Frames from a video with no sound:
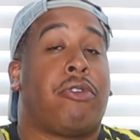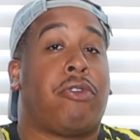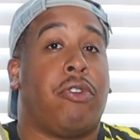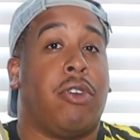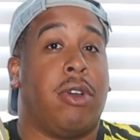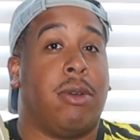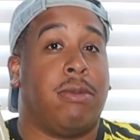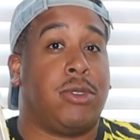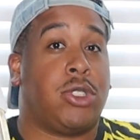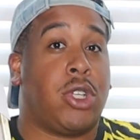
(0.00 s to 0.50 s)

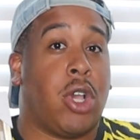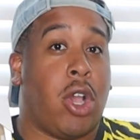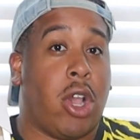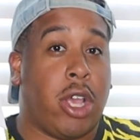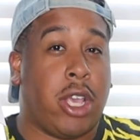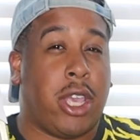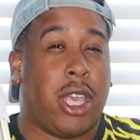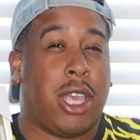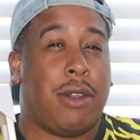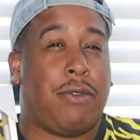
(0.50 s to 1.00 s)
from
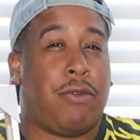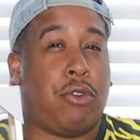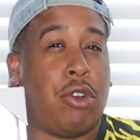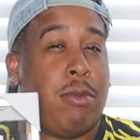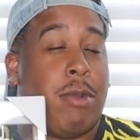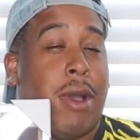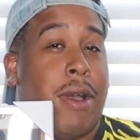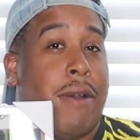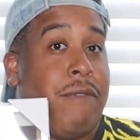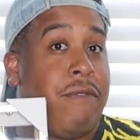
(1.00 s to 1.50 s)
Target for
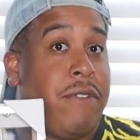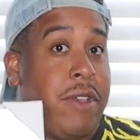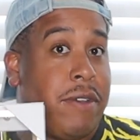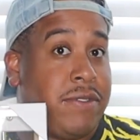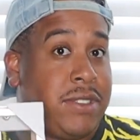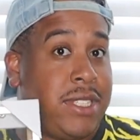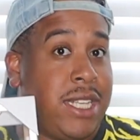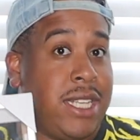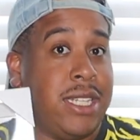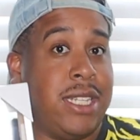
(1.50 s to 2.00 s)
about
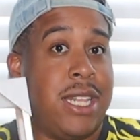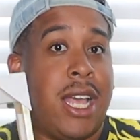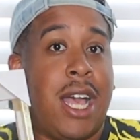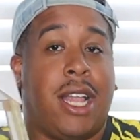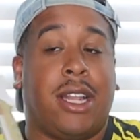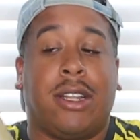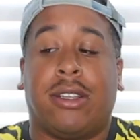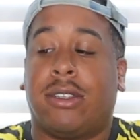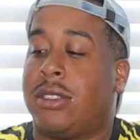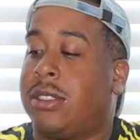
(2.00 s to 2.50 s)

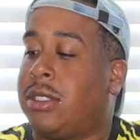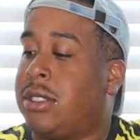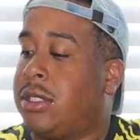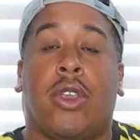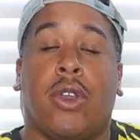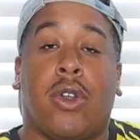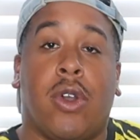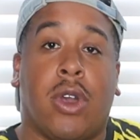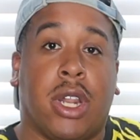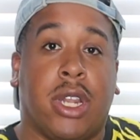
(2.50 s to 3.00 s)
$15.
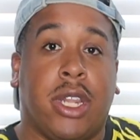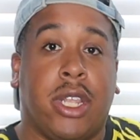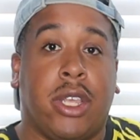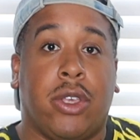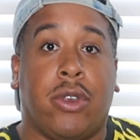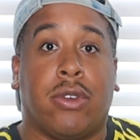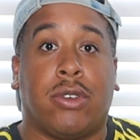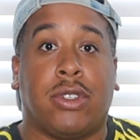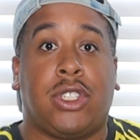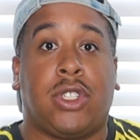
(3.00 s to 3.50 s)
You're going to need
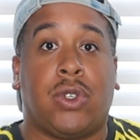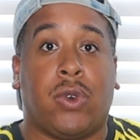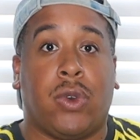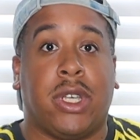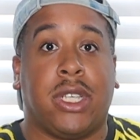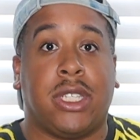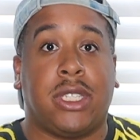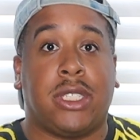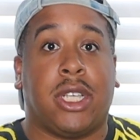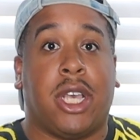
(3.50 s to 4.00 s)
your
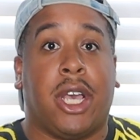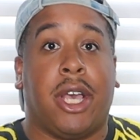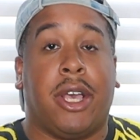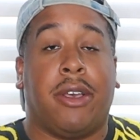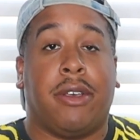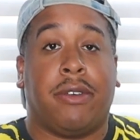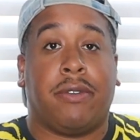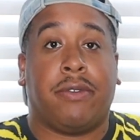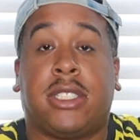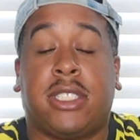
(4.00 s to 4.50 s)
choice
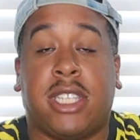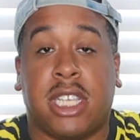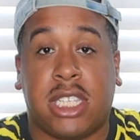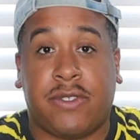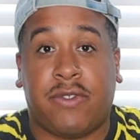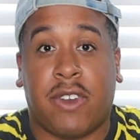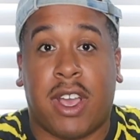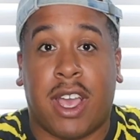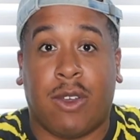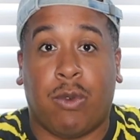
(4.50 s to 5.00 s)
of
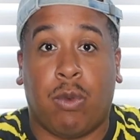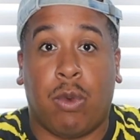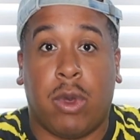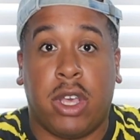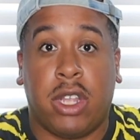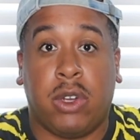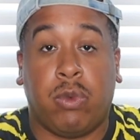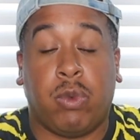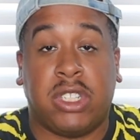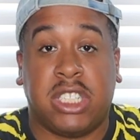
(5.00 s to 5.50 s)

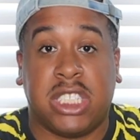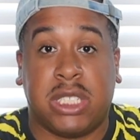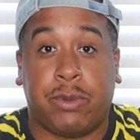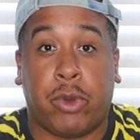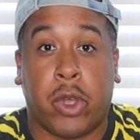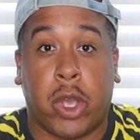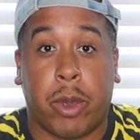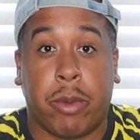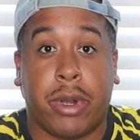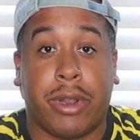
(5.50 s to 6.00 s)
651, which is
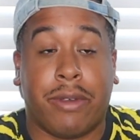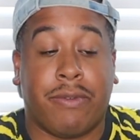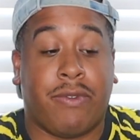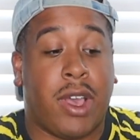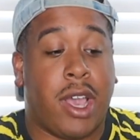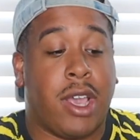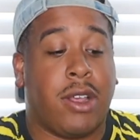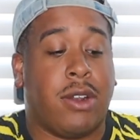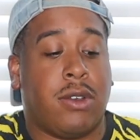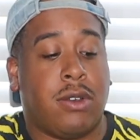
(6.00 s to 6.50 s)
permanent
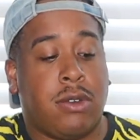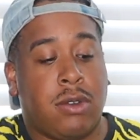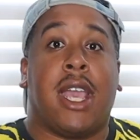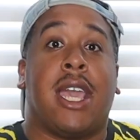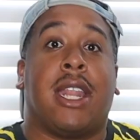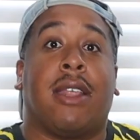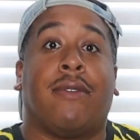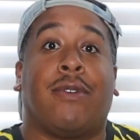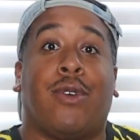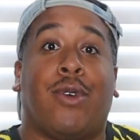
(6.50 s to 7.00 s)
vinyl.
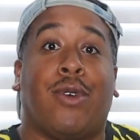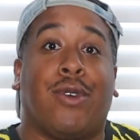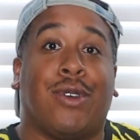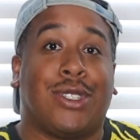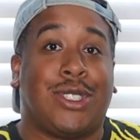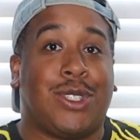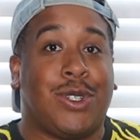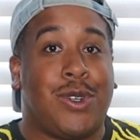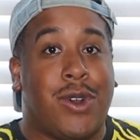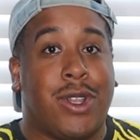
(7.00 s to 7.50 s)
And of
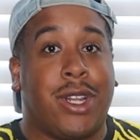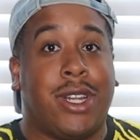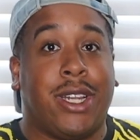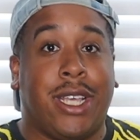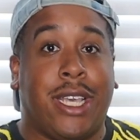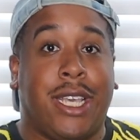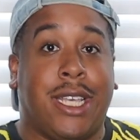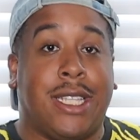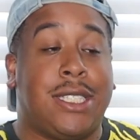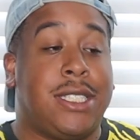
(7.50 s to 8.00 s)
course, you're going to
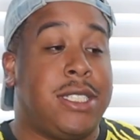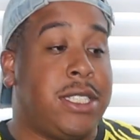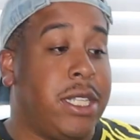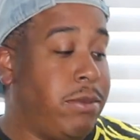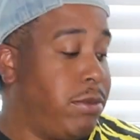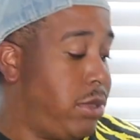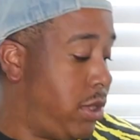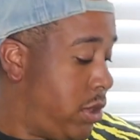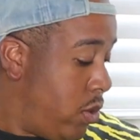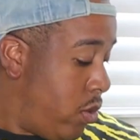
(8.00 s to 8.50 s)
need
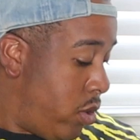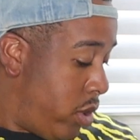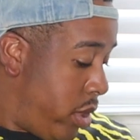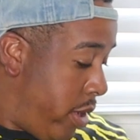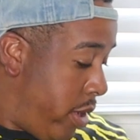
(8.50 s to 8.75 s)
some sort